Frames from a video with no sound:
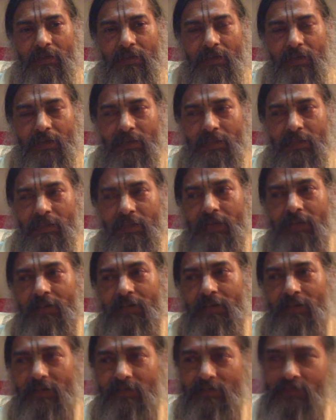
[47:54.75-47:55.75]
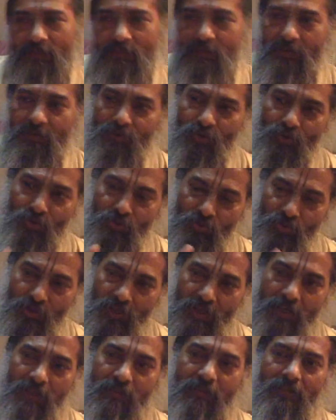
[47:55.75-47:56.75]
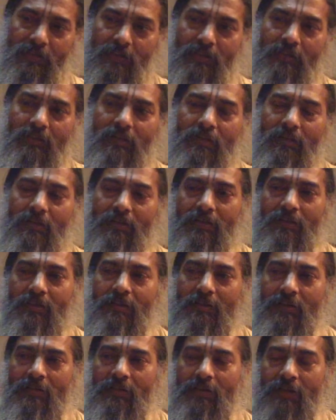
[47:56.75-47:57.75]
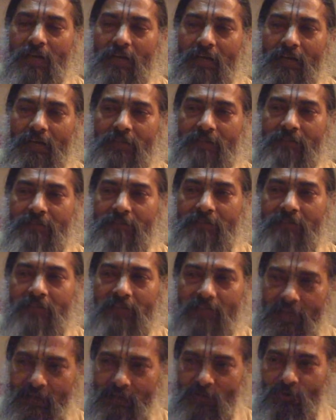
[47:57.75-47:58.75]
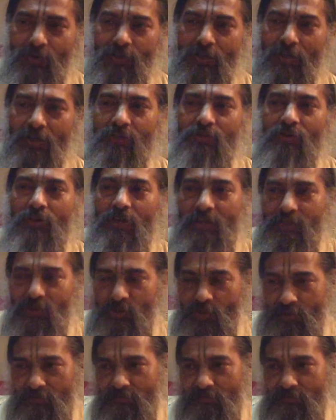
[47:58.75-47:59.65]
And then you do kirtan as if they are doing and you are actually